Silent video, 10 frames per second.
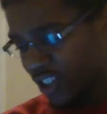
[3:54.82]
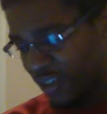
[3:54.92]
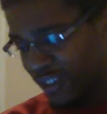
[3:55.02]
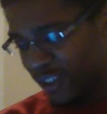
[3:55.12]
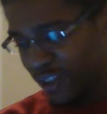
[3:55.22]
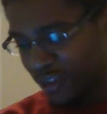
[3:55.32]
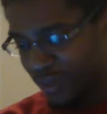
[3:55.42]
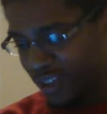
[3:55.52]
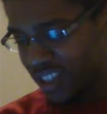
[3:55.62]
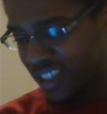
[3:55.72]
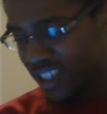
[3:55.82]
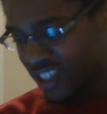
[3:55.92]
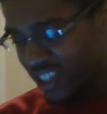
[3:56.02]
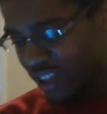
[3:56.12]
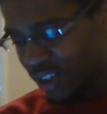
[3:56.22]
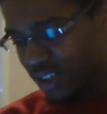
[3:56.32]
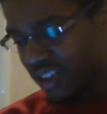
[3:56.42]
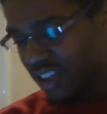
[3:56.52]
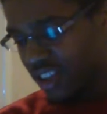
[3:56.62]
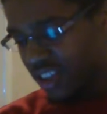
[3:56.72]
self-destruct button is
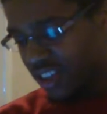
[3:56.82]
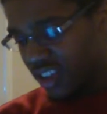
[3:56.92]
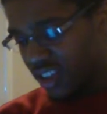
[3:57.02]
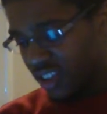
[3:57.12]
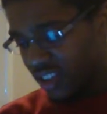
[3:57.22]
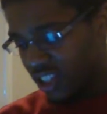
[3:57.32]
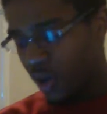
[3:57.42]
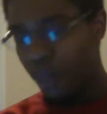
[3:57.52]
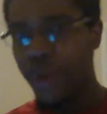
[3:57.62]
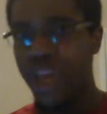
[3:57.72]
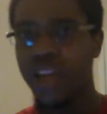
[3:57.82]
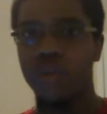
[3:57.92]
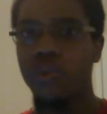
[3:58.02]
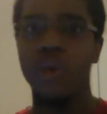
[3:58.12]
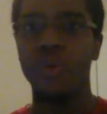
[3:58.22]
still banned. Why